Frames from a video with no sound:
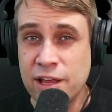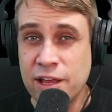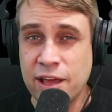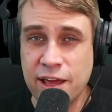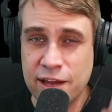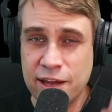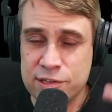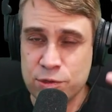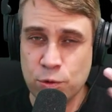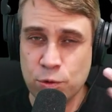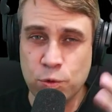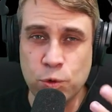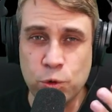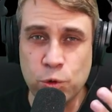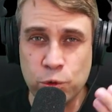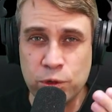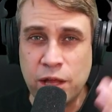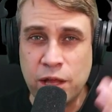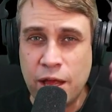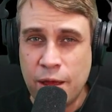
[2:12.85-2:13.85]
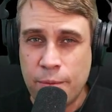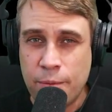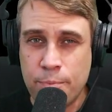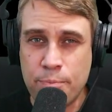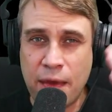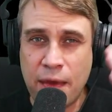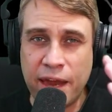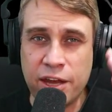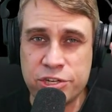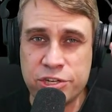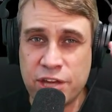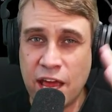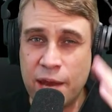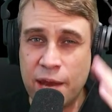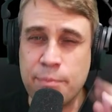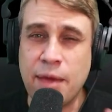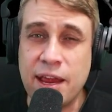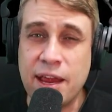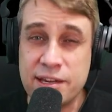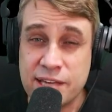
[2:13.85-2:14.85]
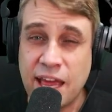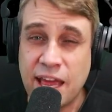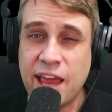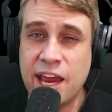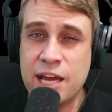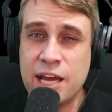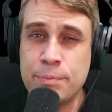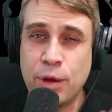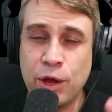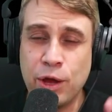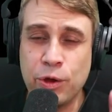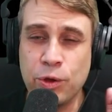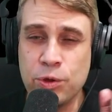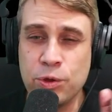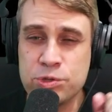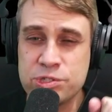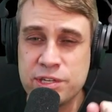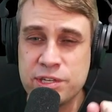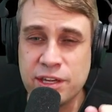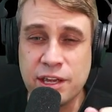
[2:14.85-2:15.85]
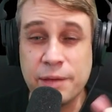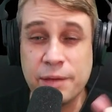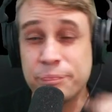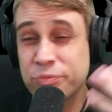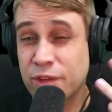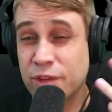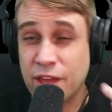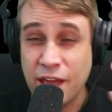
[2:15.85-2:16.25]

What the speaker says: and it's all managed and maintained by Hostinger.